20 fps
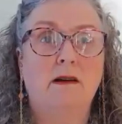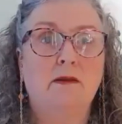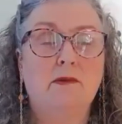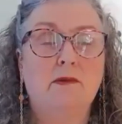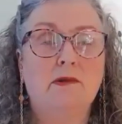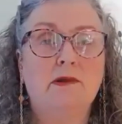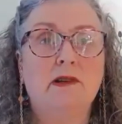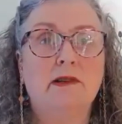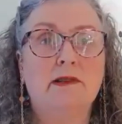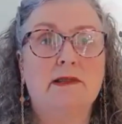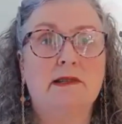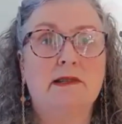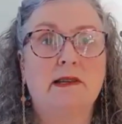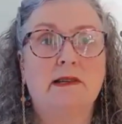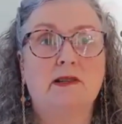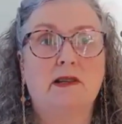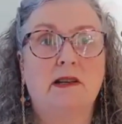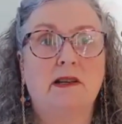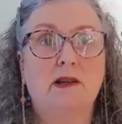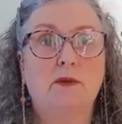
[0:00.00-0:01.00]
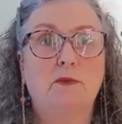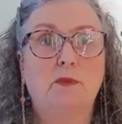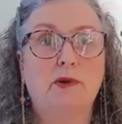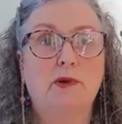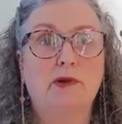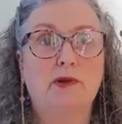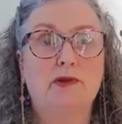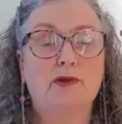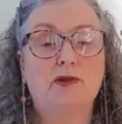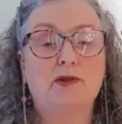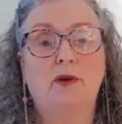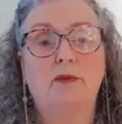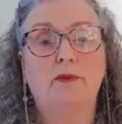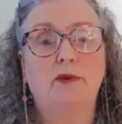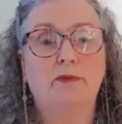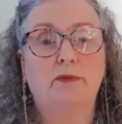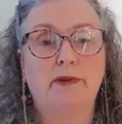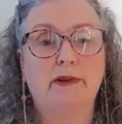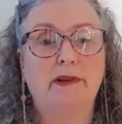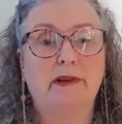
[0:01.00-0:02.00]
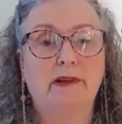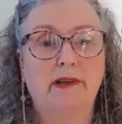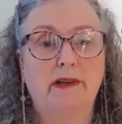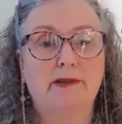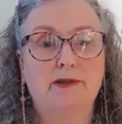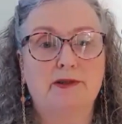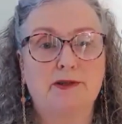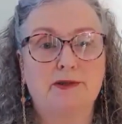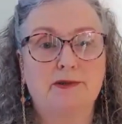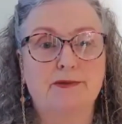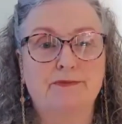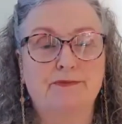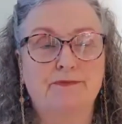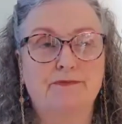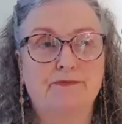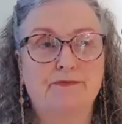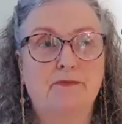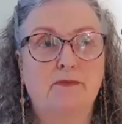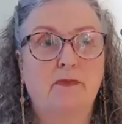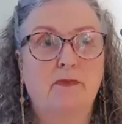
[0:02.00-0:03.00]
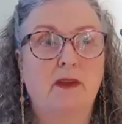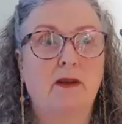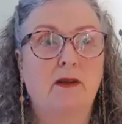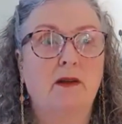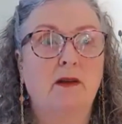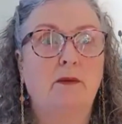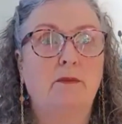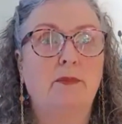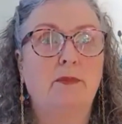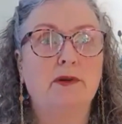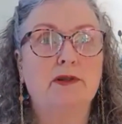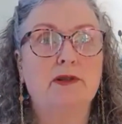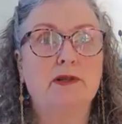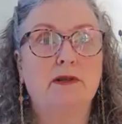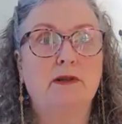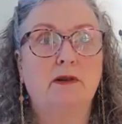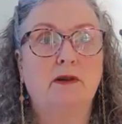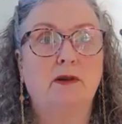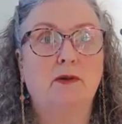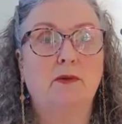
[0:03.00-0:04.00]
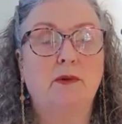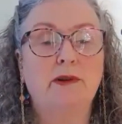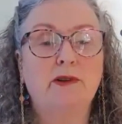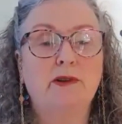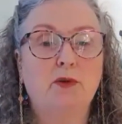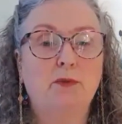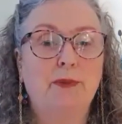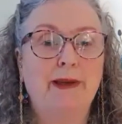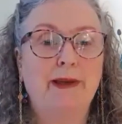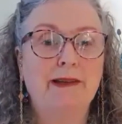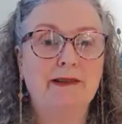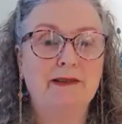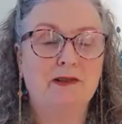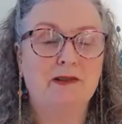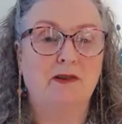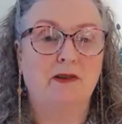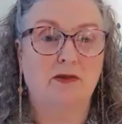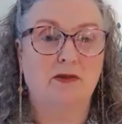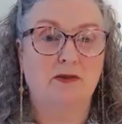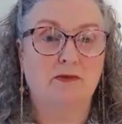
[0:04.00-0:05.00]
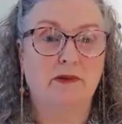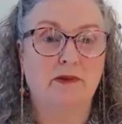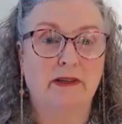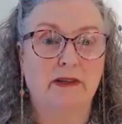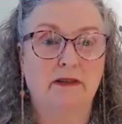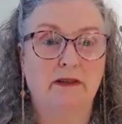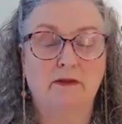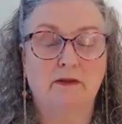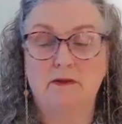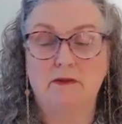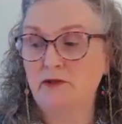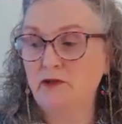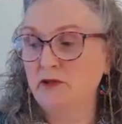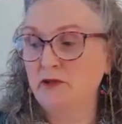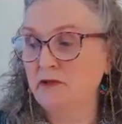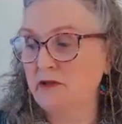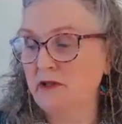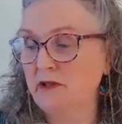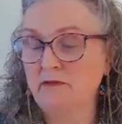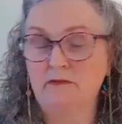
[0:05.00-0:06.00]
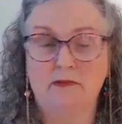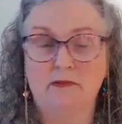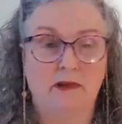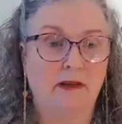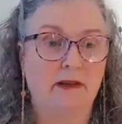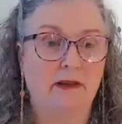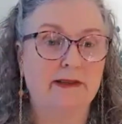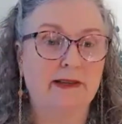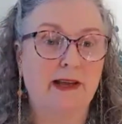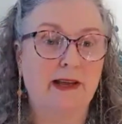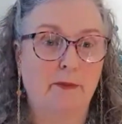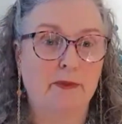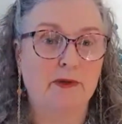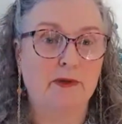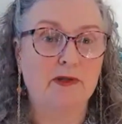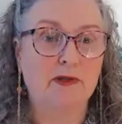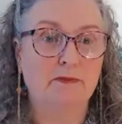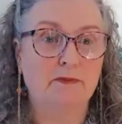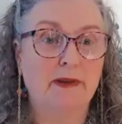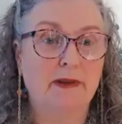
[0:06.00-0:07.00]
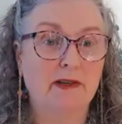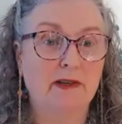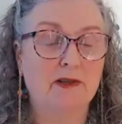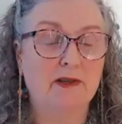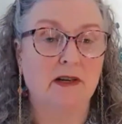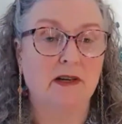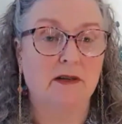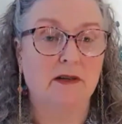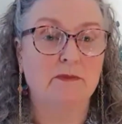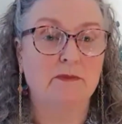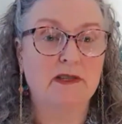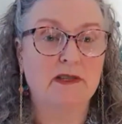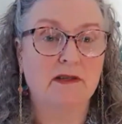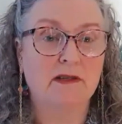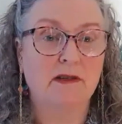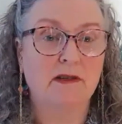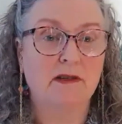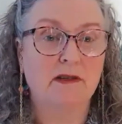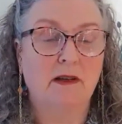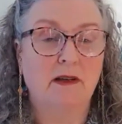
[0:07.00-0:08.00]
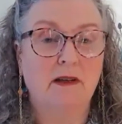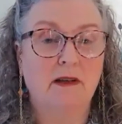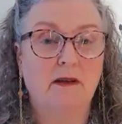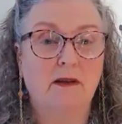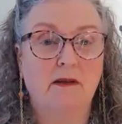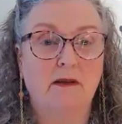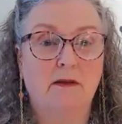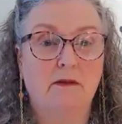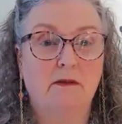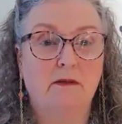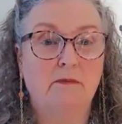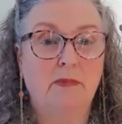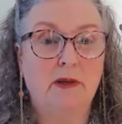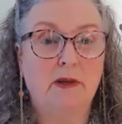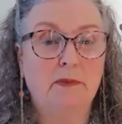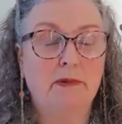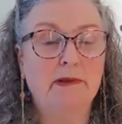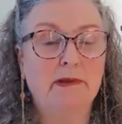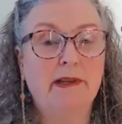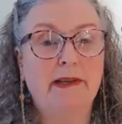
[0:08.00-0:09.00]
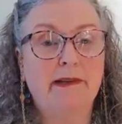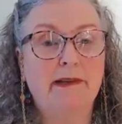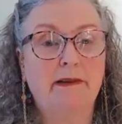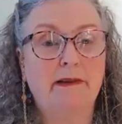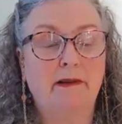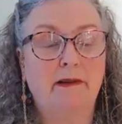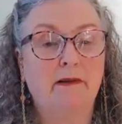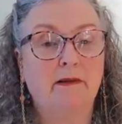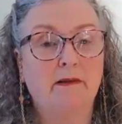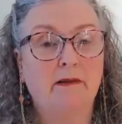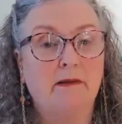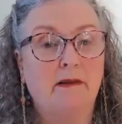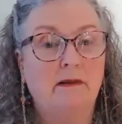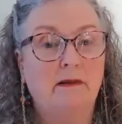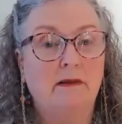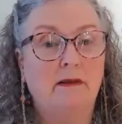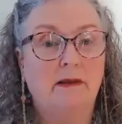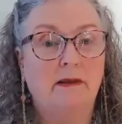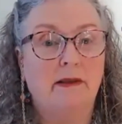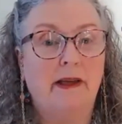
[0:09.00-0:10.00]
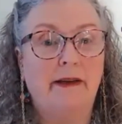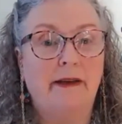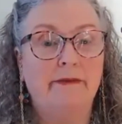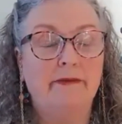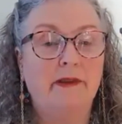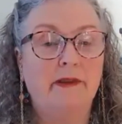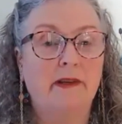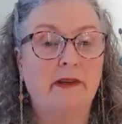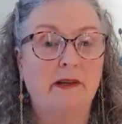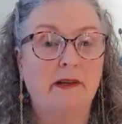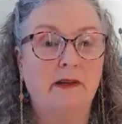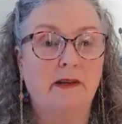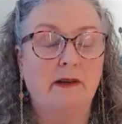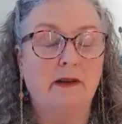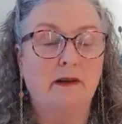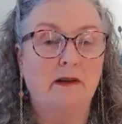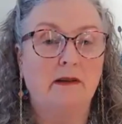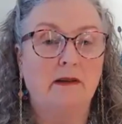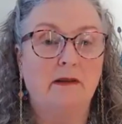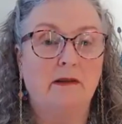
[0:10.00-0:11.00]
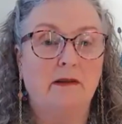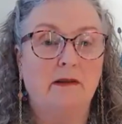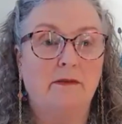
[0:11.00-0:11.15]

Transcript: I would not say to anybody, stop your medication. But when your pain has gone away, which has happened many times, people then have the